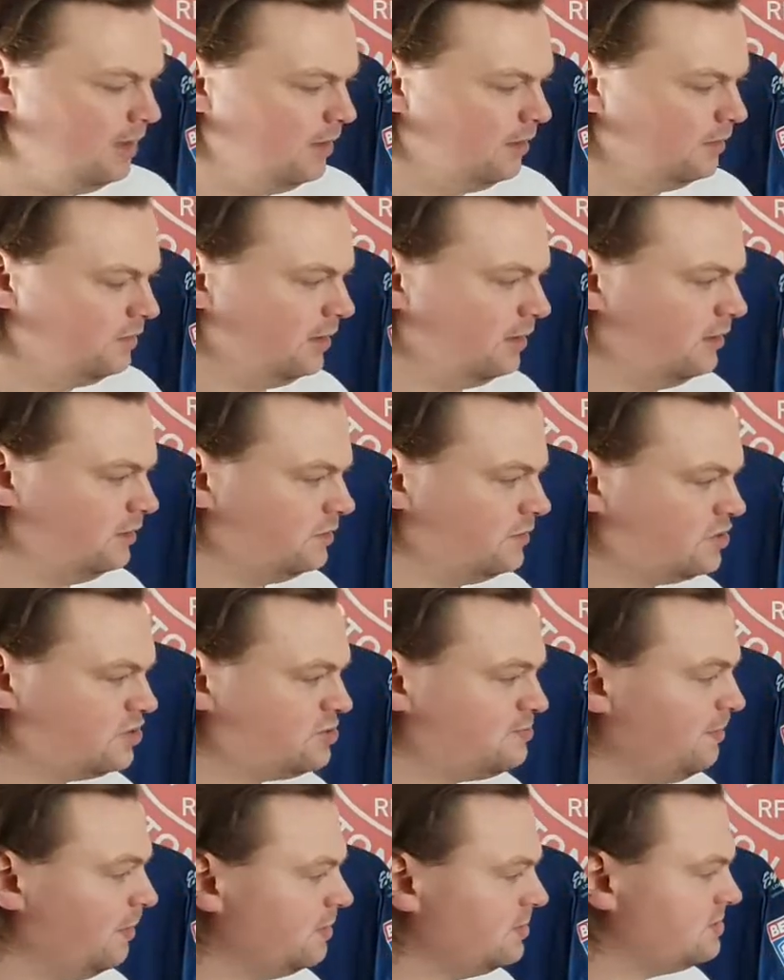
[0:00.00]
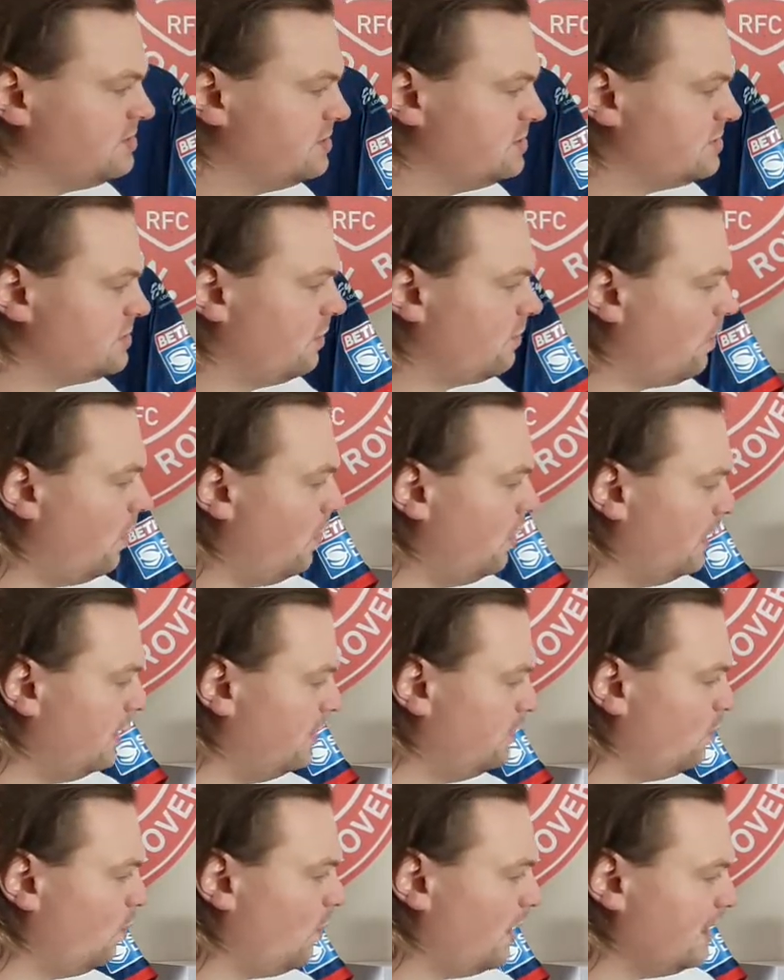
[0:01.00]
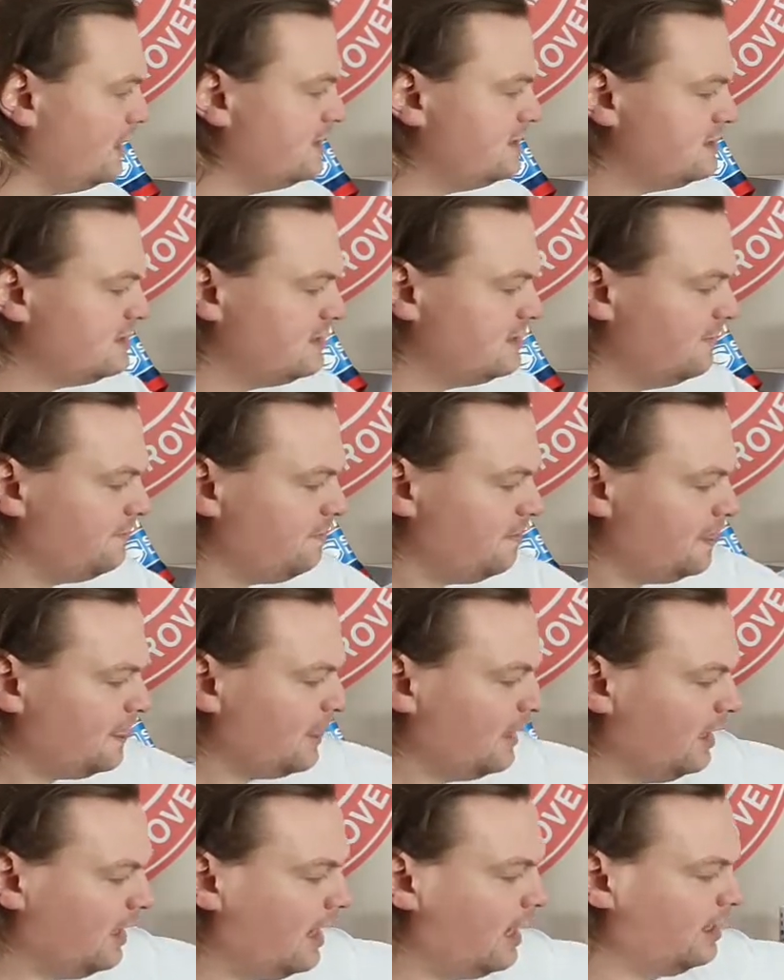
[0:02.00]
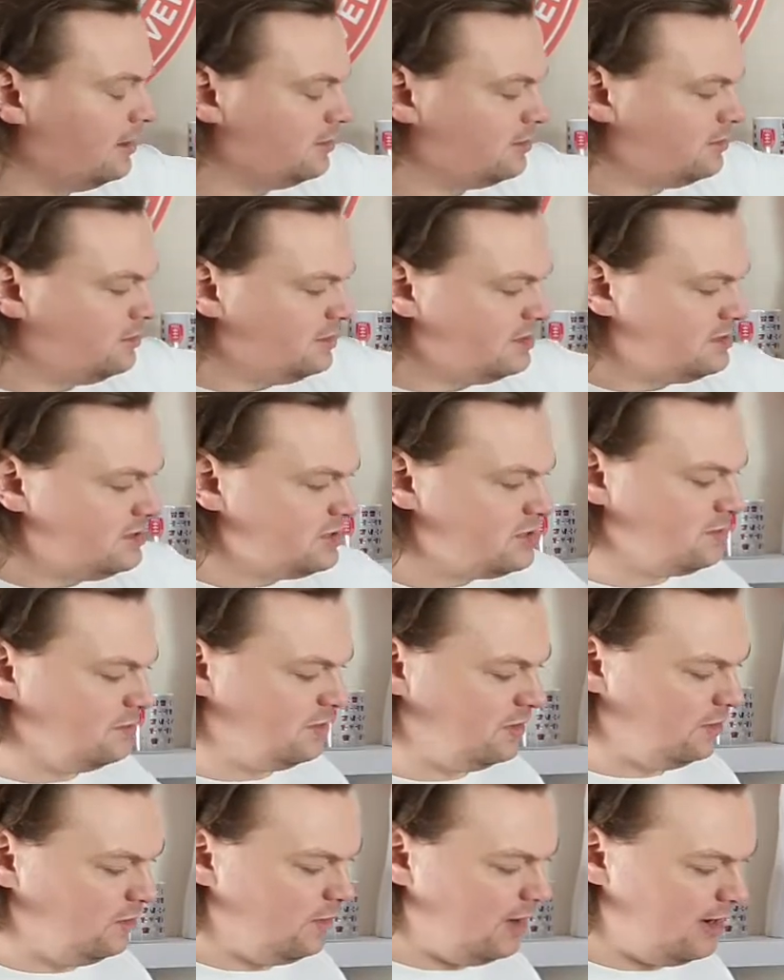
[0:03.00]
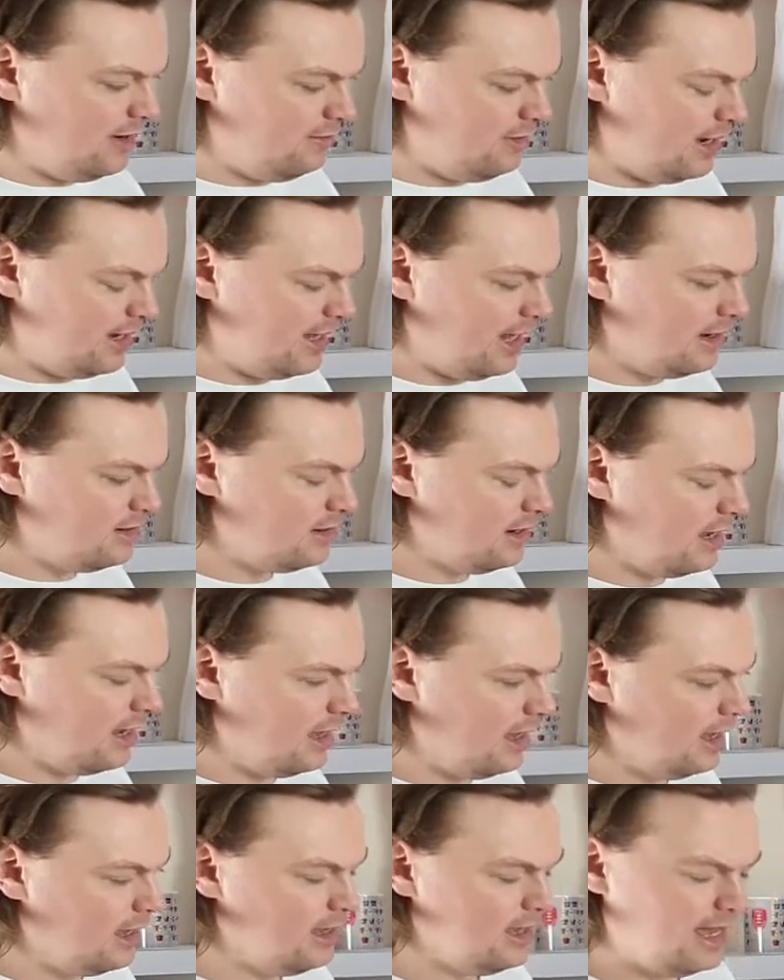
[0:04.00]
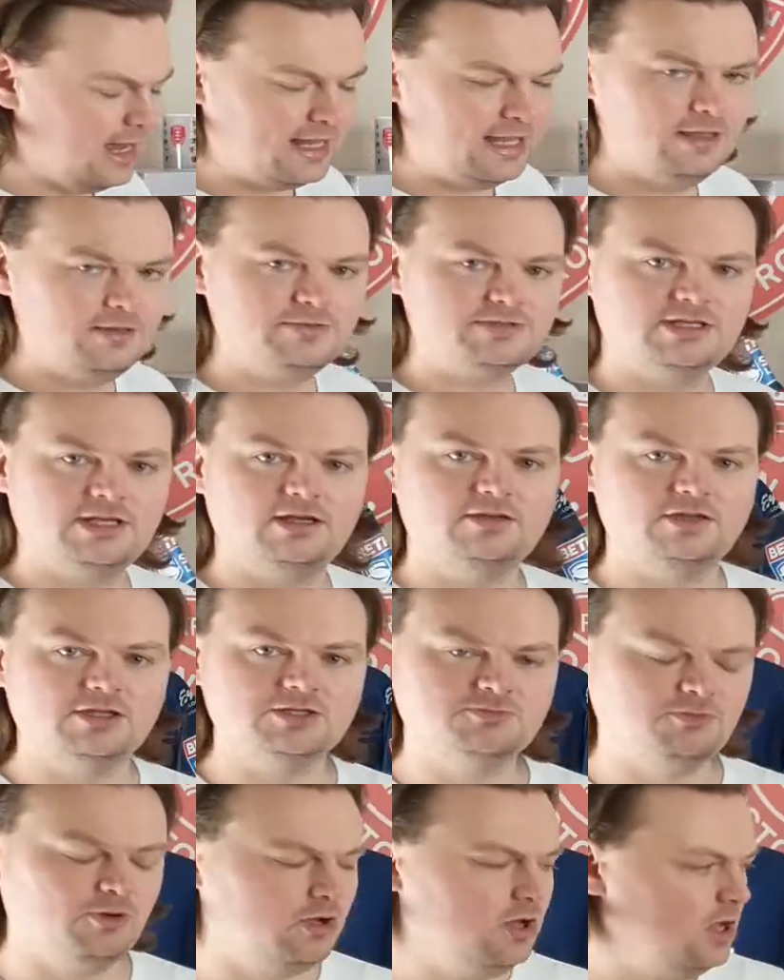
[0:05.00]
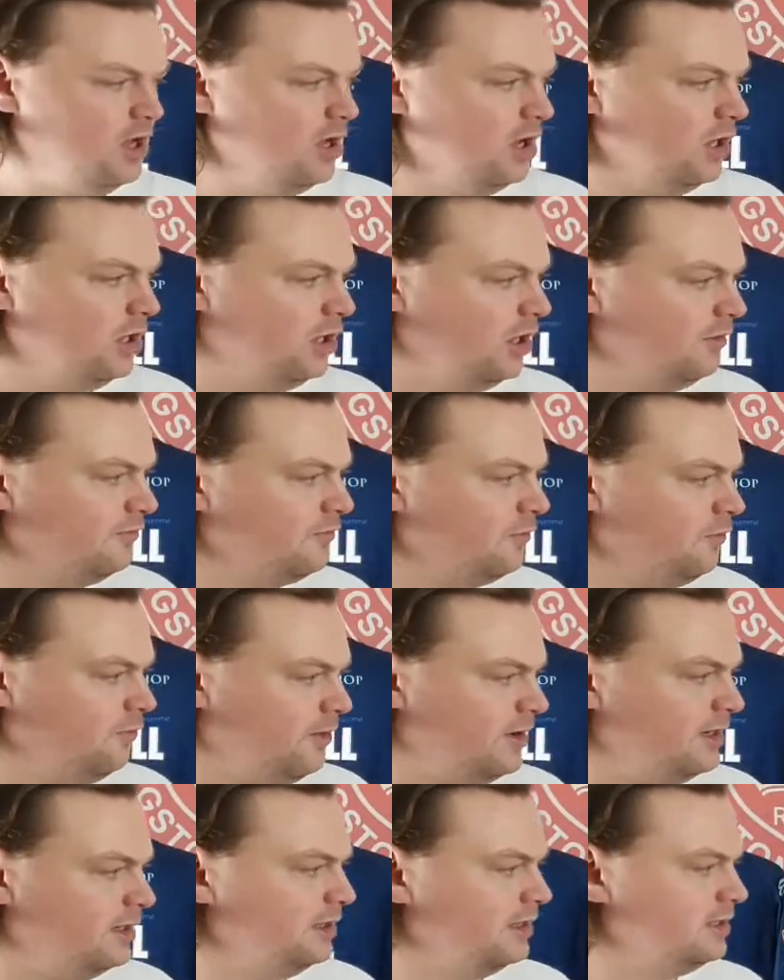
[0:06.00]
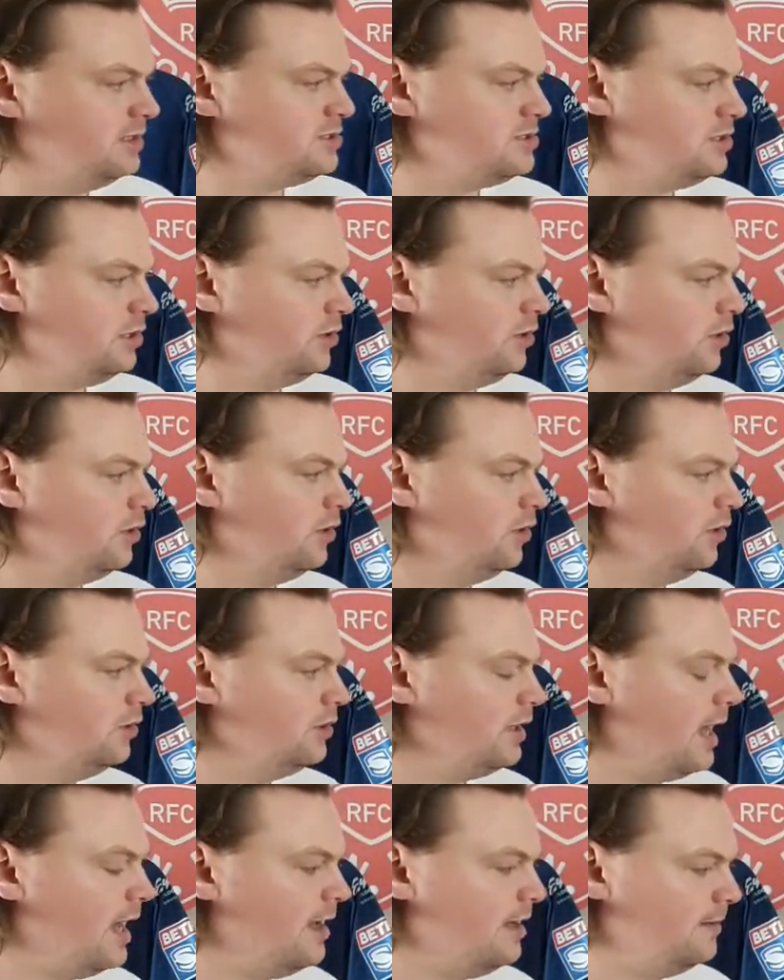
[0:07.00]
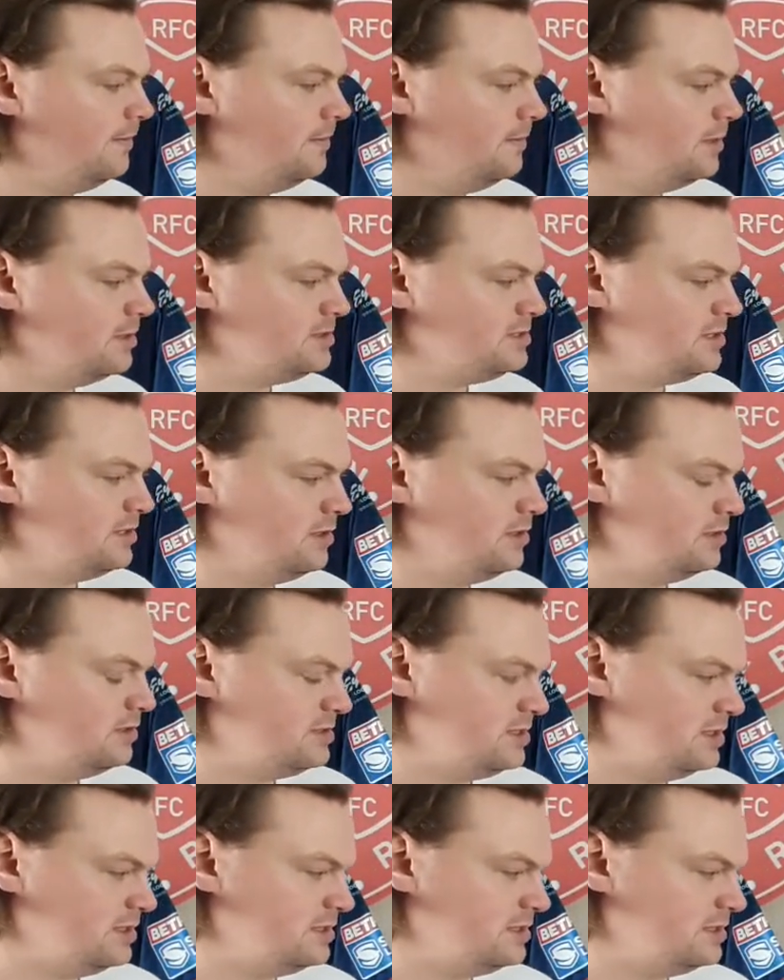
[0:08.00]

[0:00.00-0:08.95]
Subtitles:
The sponsors are all in white. And this is something where, again, I keep saying this, but a lot of credit needs to go to the